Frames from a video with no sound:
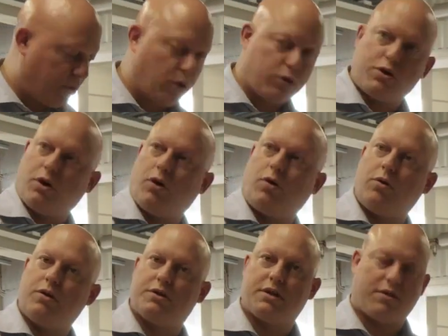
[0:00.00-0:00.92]

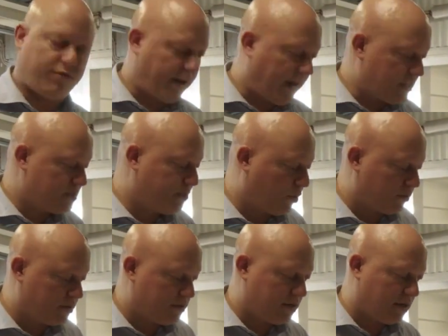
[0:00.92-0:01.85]
potholes and flat
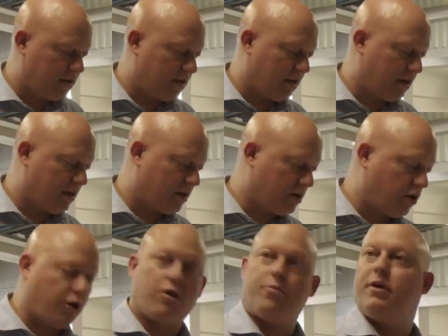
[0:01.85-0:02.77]
spot and
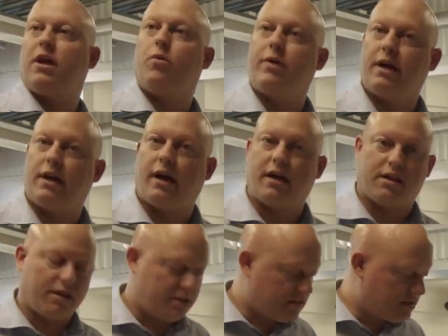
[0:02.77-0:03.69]
curbing a wheel like
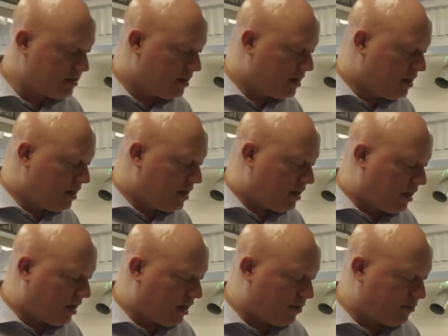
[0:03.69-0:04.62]
this,
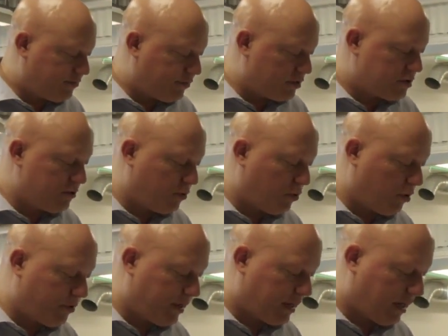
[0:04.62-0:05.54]
first of
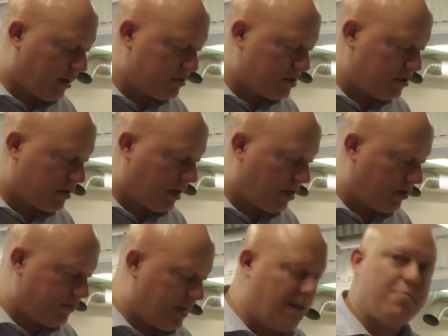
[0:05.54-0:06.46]
all, when it comes to kind
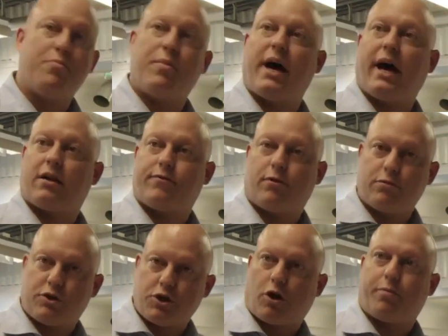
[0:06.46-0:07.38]
of impact
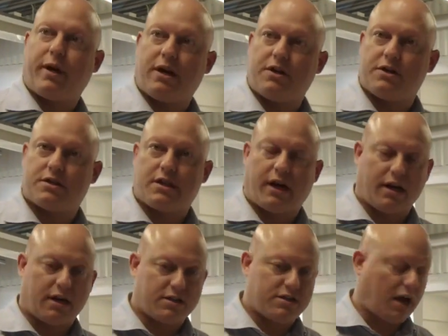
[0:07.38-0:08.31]
from sharp edges
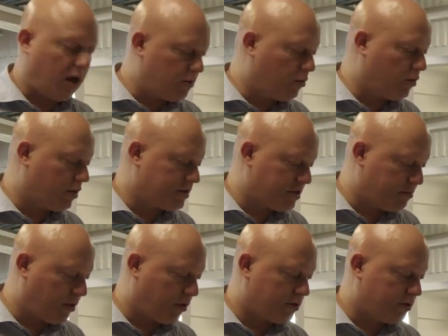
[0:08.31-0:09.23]
like sidewalks
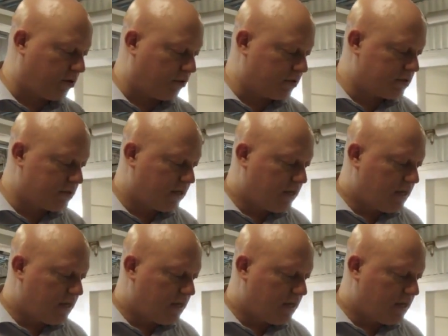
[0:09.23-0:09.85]
and potholes,